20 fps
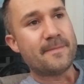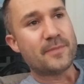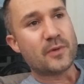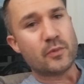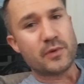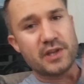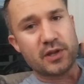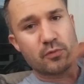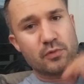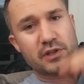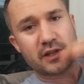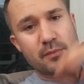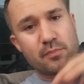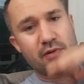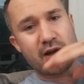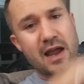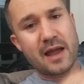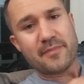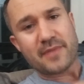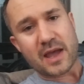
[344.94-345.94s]
When you really
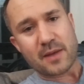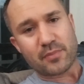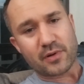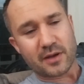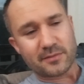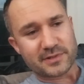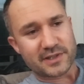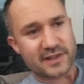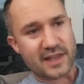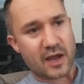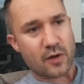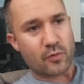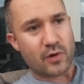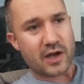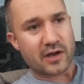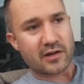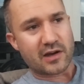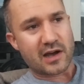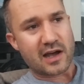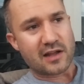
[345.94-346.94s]
prime that pump to that
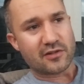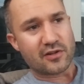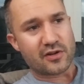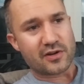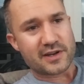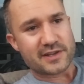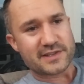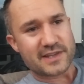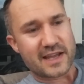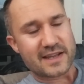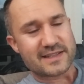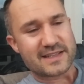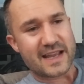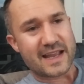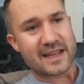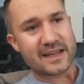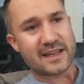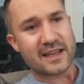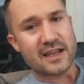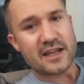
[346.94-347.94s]
well, how long does that
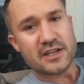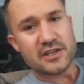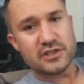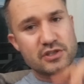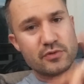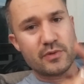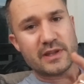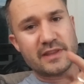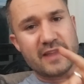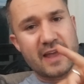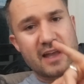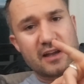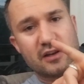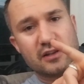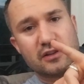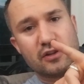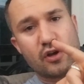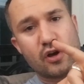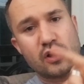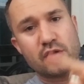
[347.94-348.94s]
take? Doing that
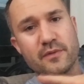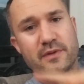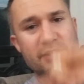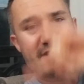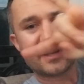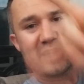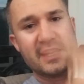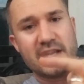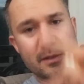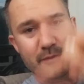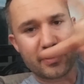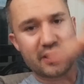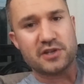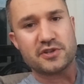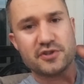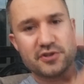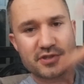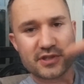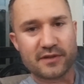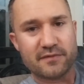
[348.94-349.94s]
along with taking
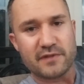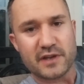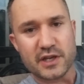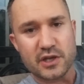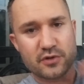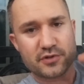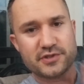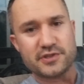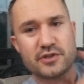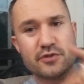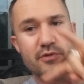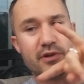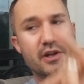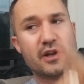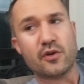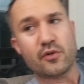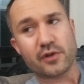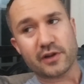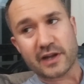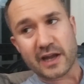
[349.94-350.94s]
pictures and videos and
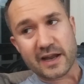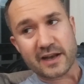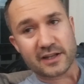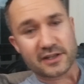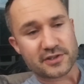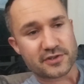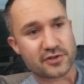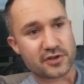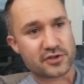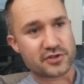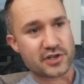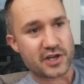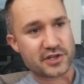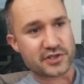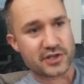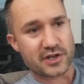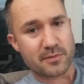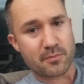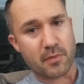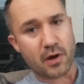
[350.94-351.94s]
doing organic search
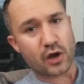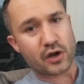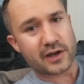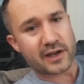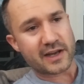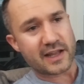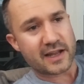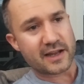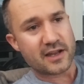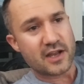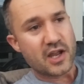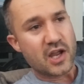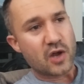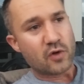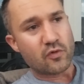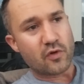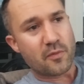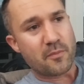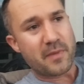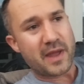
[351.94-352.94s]
engine marketing
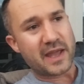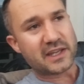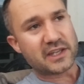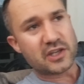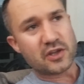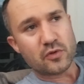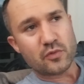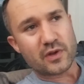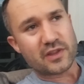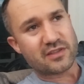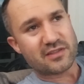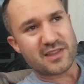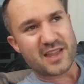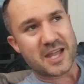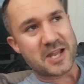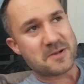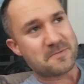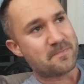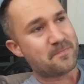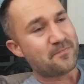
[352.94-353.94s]
will make you
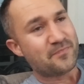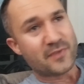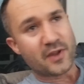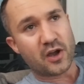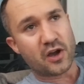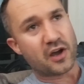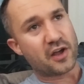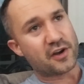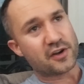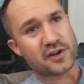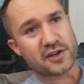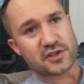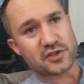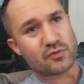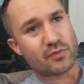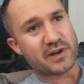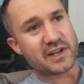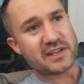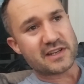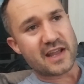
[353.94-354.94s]
within one hundred
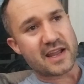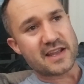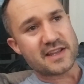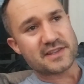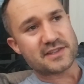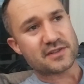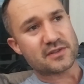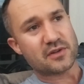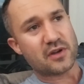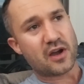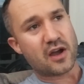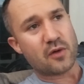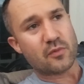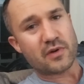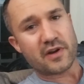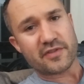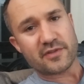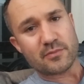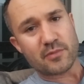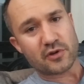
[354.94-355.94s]
twenty days uh,
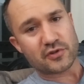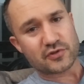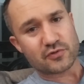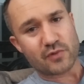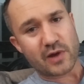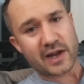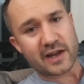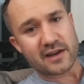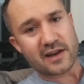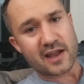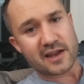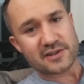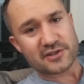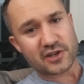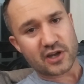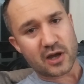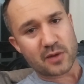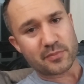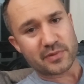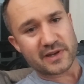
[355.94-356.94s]
one of the most recognized
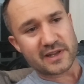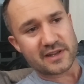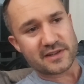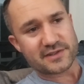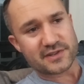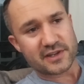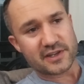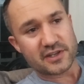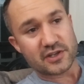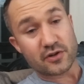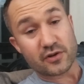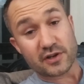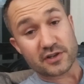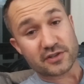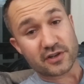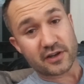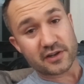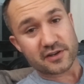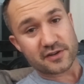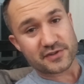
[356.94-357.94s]
companies in your
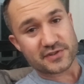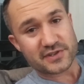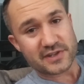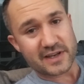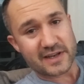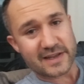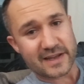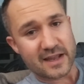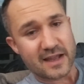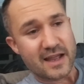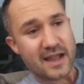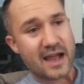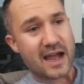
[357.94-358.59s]
entire city.